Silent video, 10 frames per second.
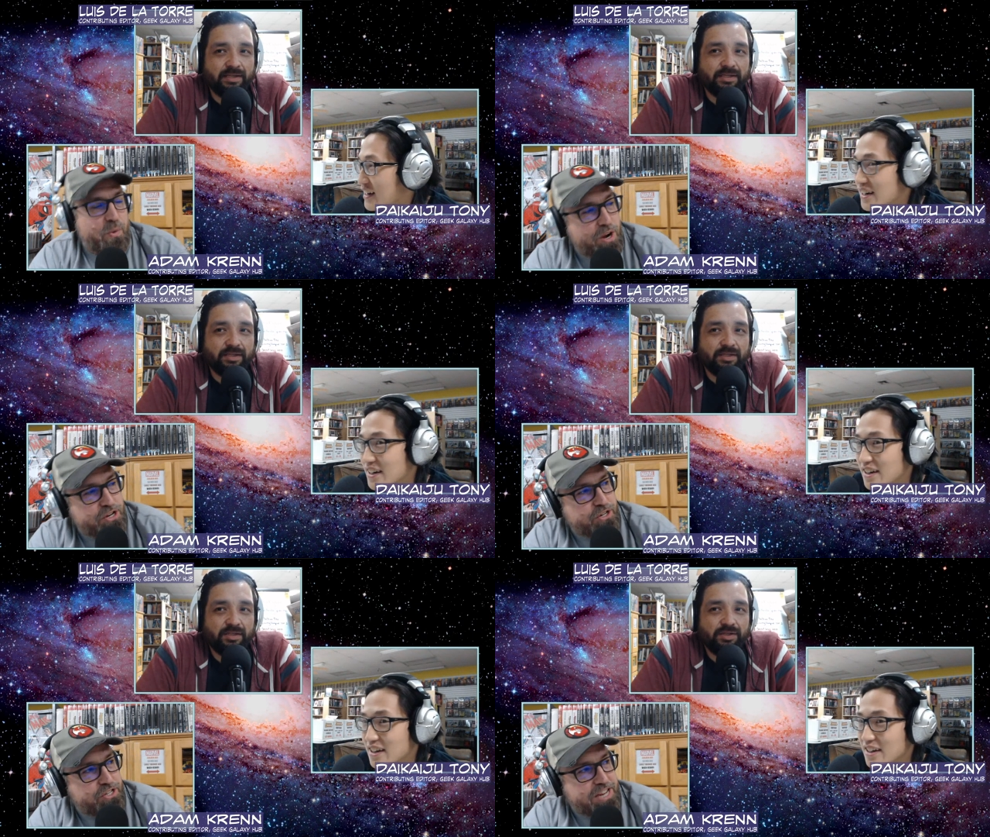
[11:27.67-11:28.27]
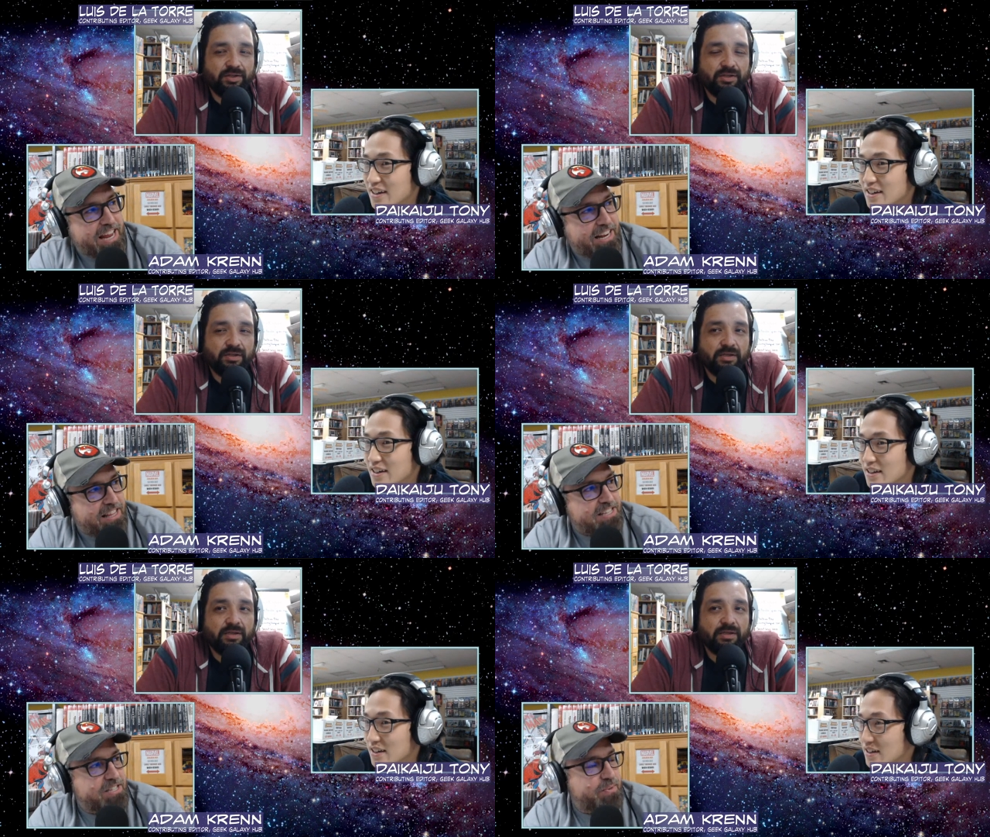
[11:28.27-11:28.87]
Speaker 1: Richard Stanley.
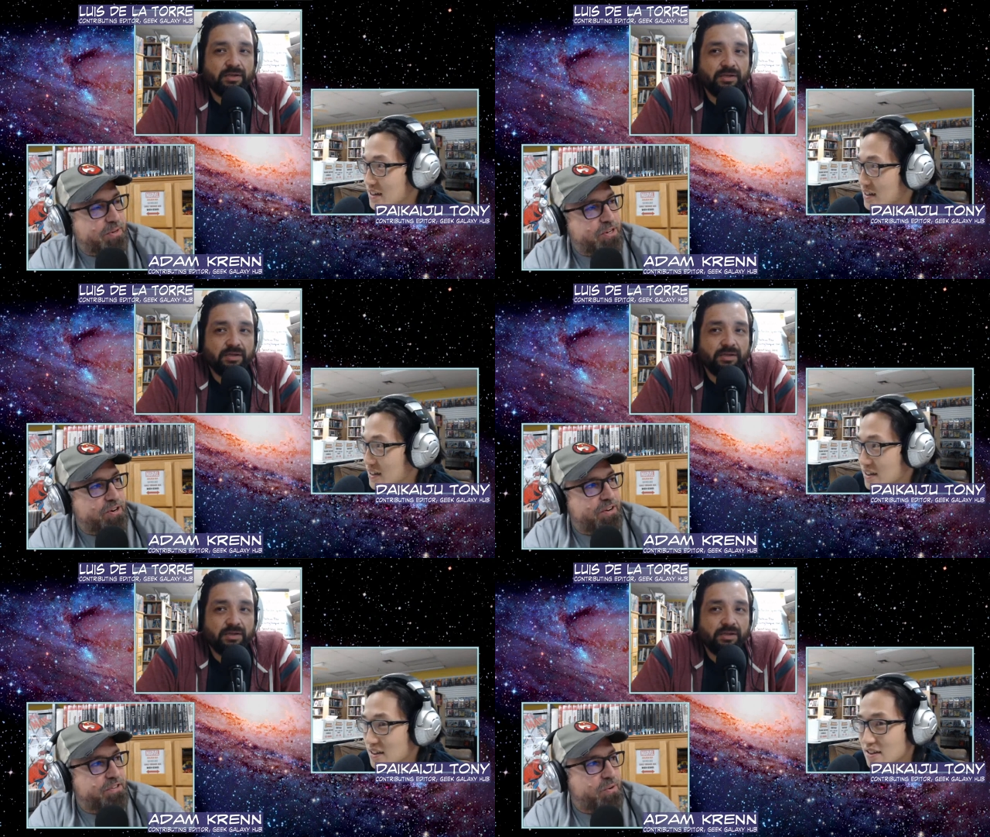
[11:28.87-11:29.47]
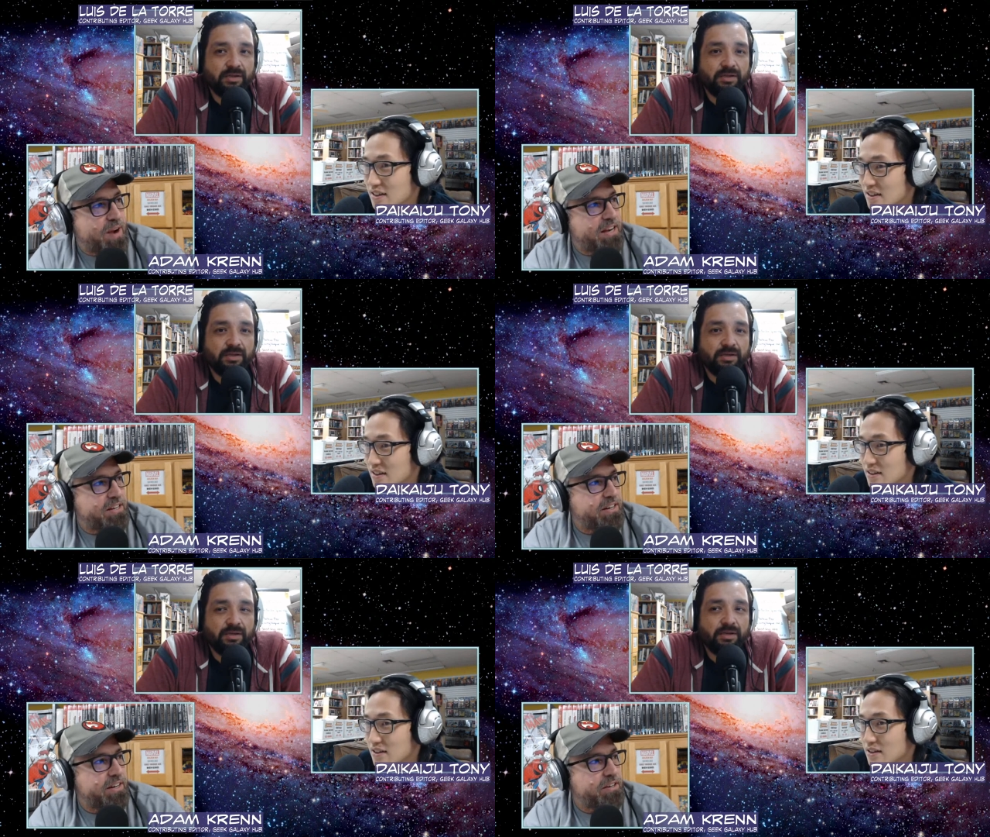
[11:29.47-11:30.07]
This is a return of
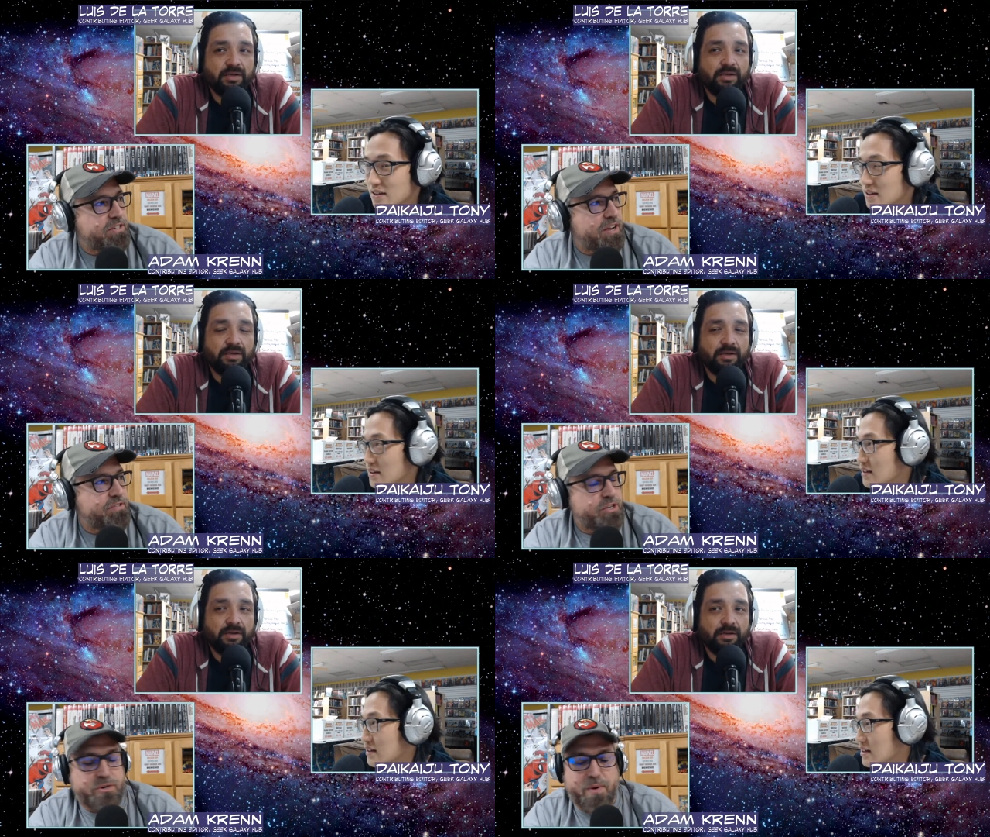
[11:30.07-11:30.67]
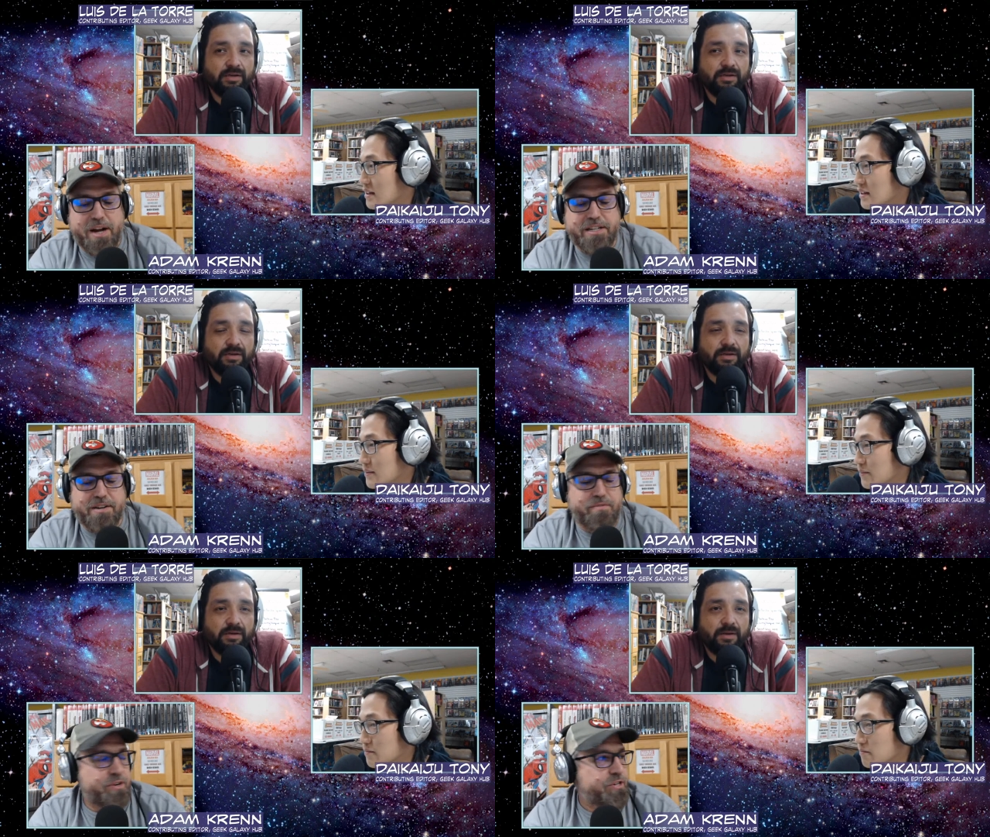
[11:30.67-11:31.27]
directing to, to directing
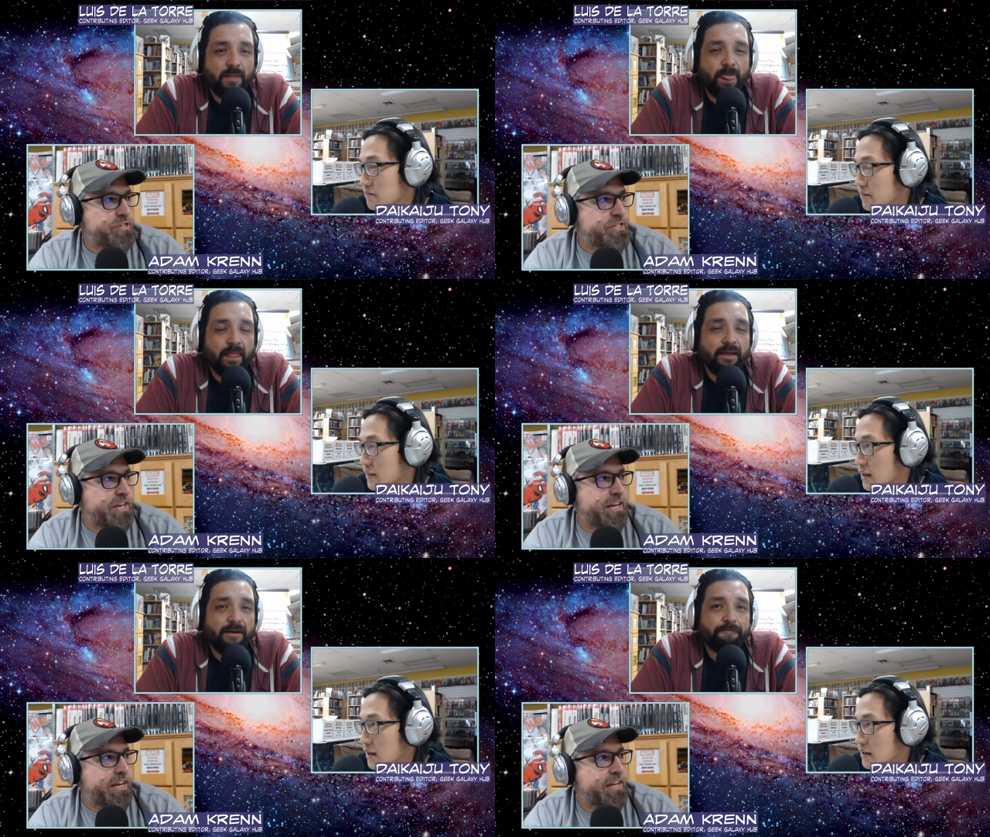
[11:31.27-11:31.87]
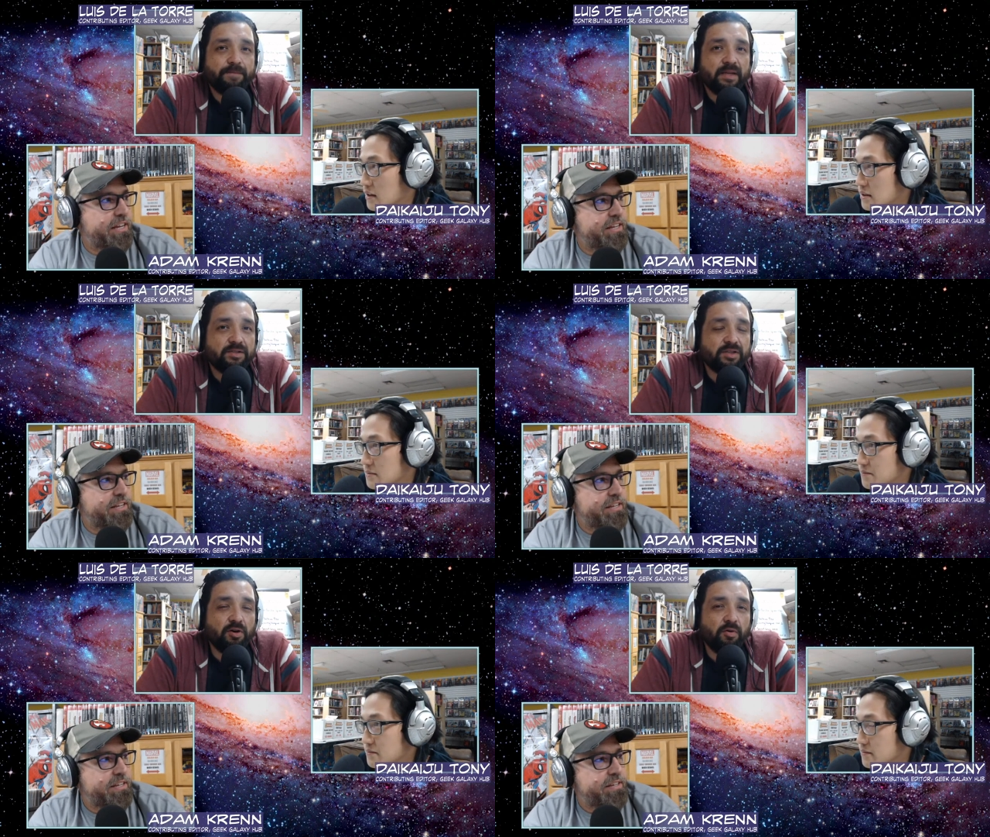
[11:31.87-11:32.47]
of Richard Stanley.
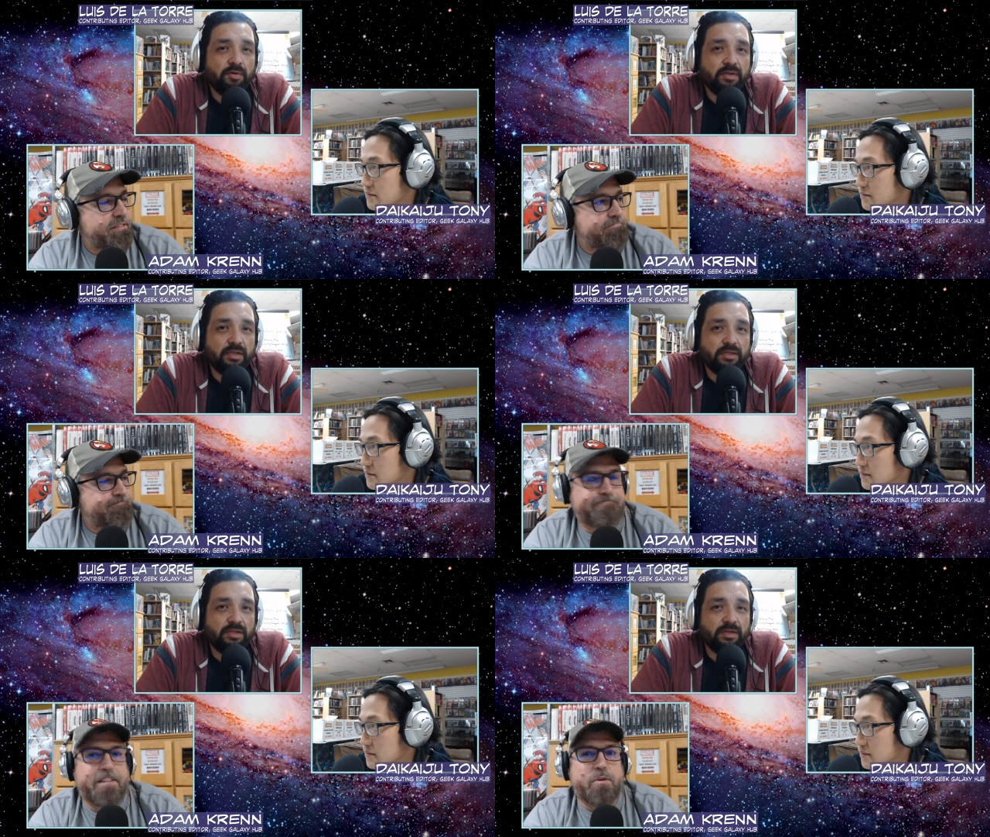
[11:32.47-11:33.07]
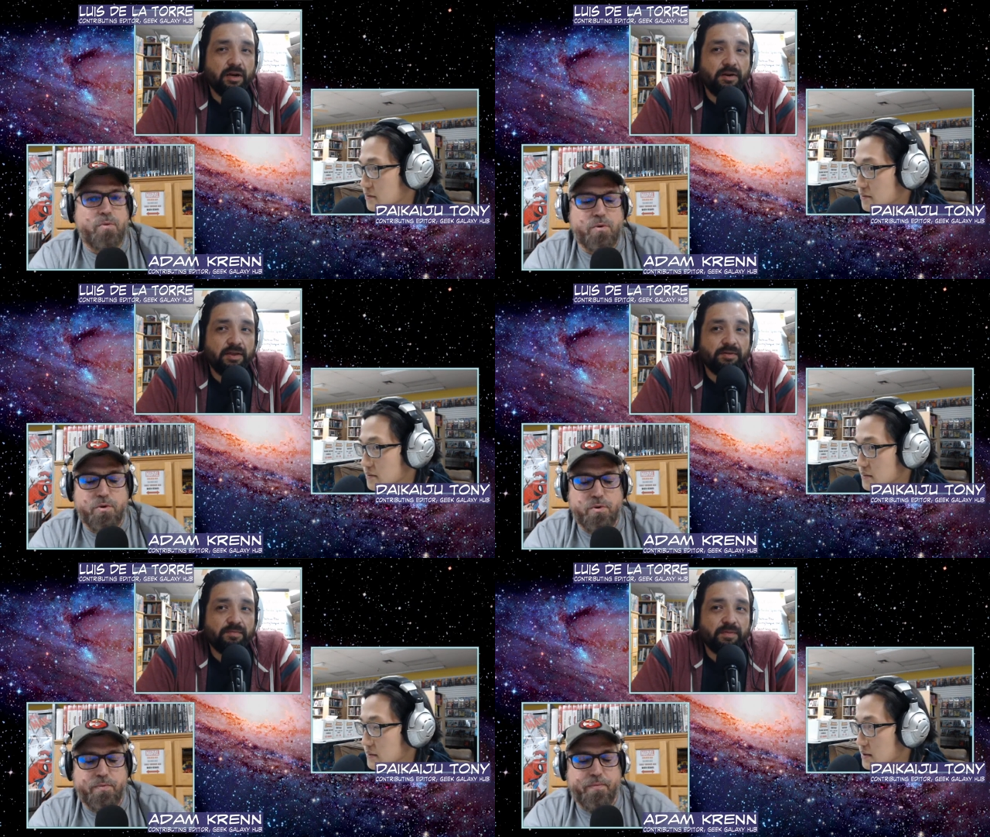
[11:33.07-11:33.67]
Speaker 2: So do, are
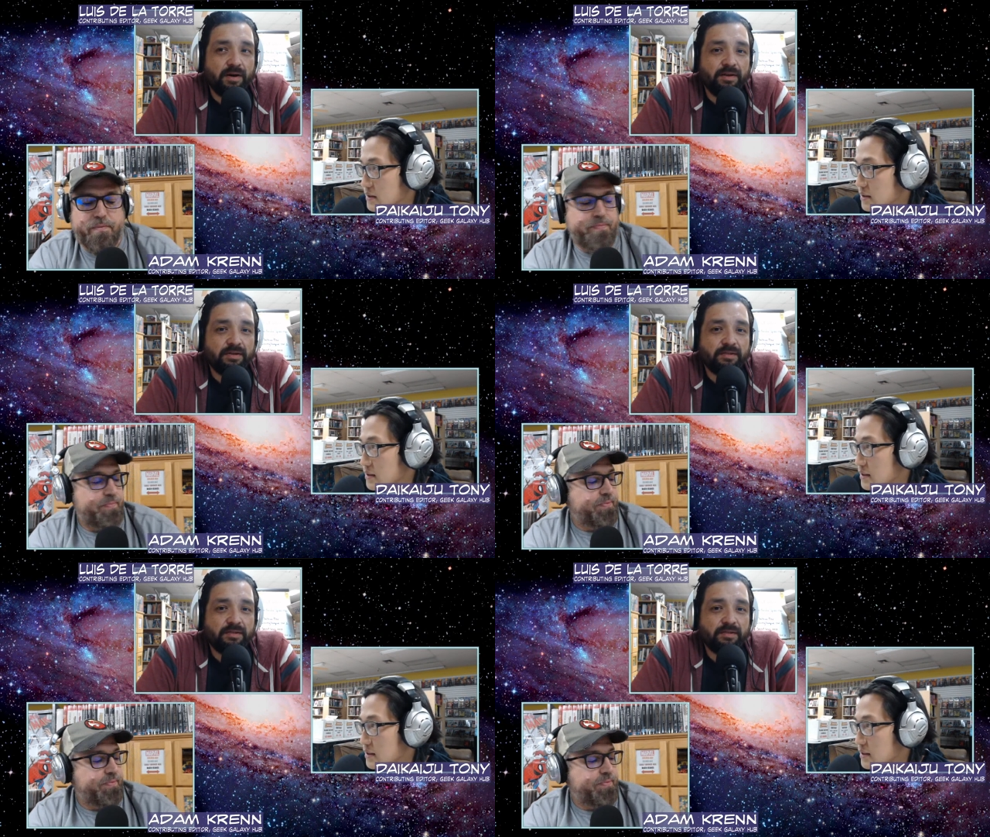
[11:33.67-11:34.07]
there are there